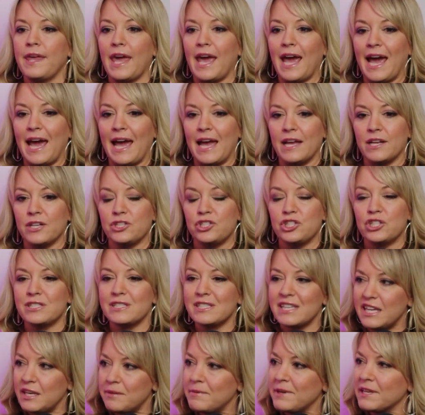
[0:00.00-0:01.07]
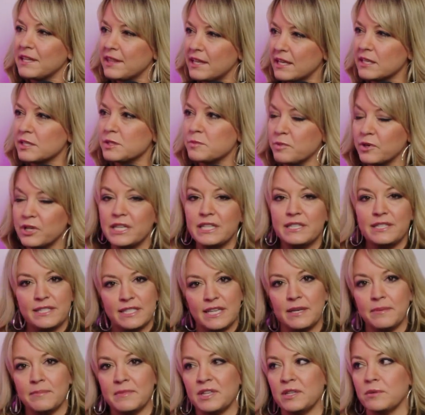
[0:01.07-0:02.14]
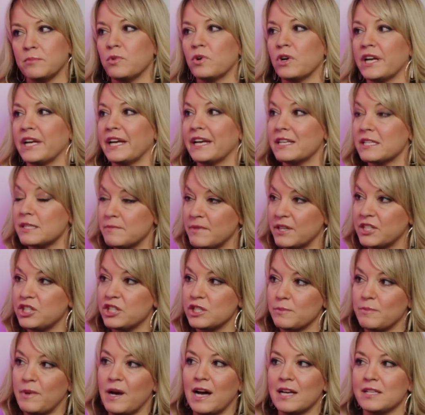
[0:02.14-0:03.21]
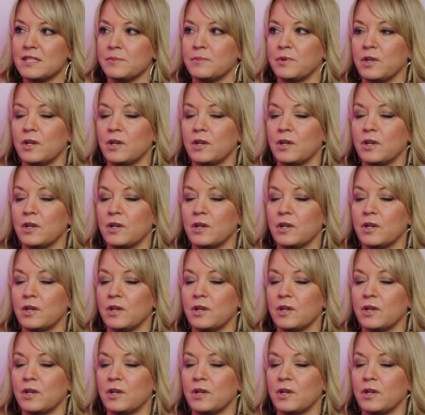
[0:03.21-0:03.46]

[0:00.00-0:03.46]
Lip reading: and just keeping things pretty dim in the morning as much as possible.